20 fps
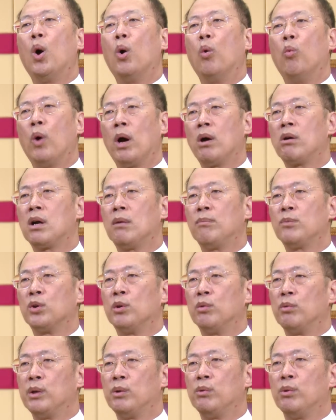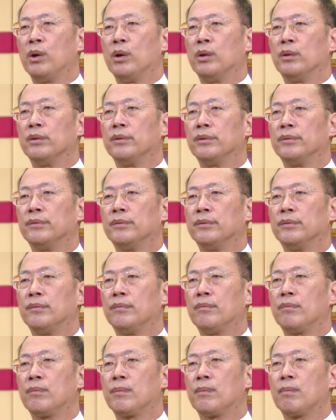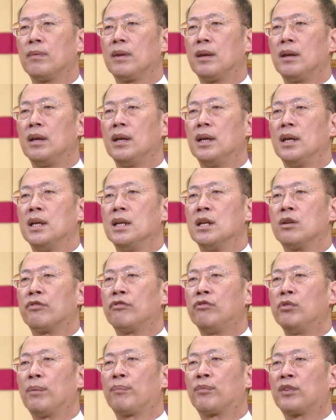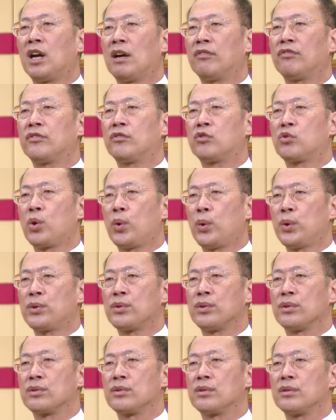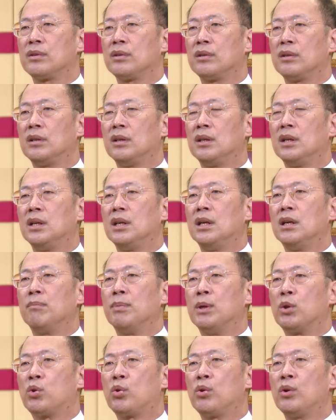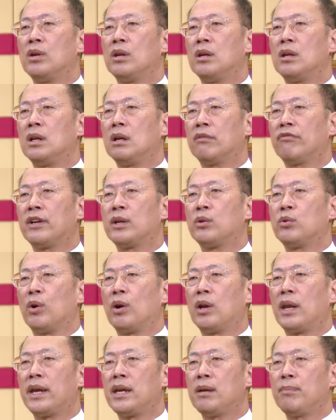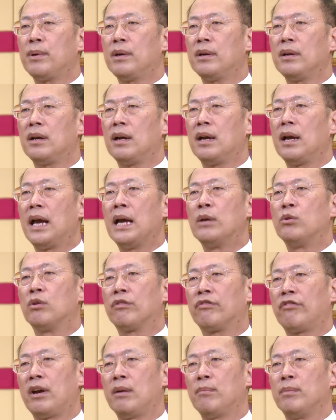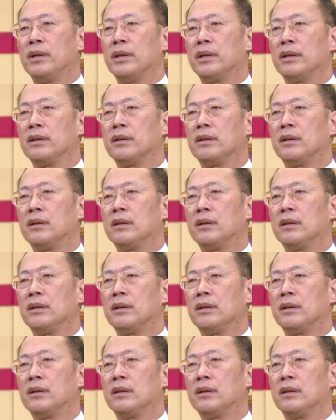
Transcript: Welcome to the real world. It is full of tough choices between loving your neighbor and your family,